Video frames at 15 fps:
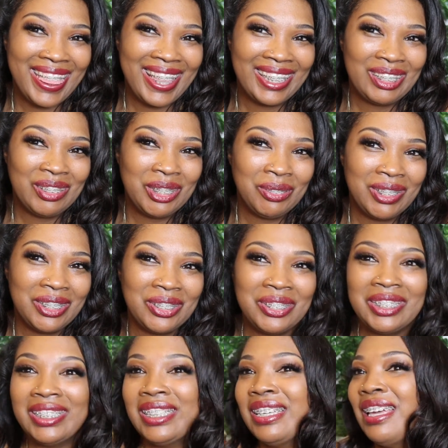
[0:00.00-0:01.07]
That's my
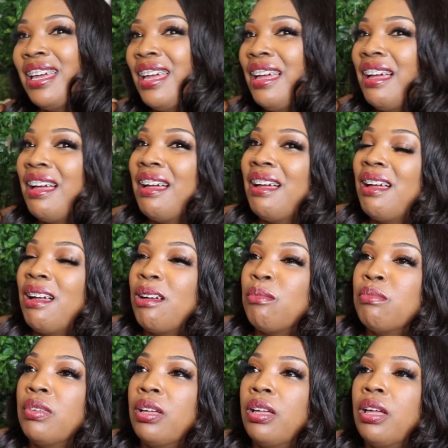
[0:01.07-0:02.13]
specialty.
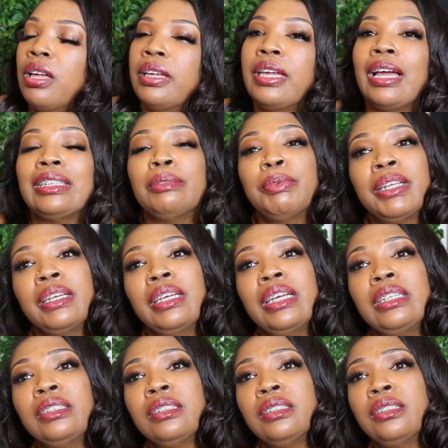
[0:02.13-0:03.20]
Yes, but
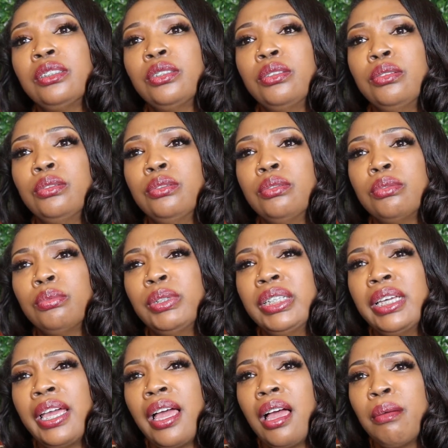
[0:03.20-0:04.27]
again, just to
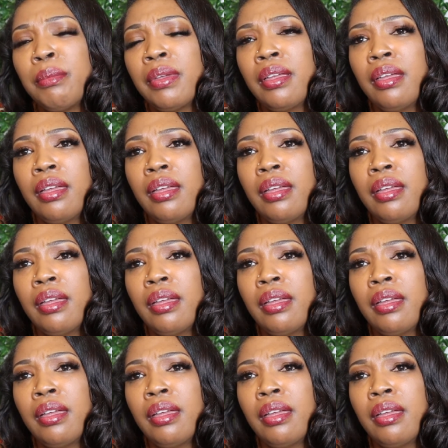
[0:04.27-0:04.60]
recap,